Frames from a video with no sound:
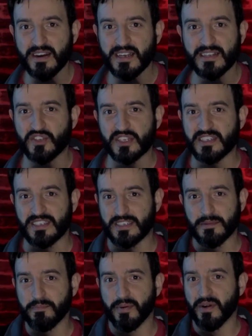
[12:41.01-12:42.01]
It's just
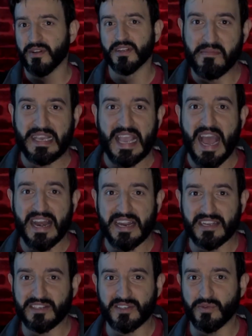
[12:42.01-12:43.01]
simple
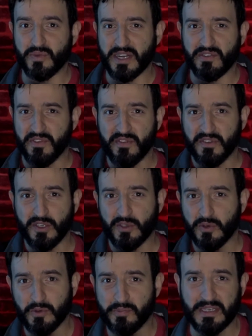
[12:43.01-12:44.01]
mechanics with
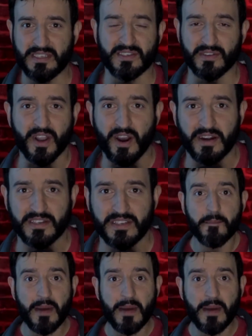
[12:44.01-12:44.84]
52 pieces of cards.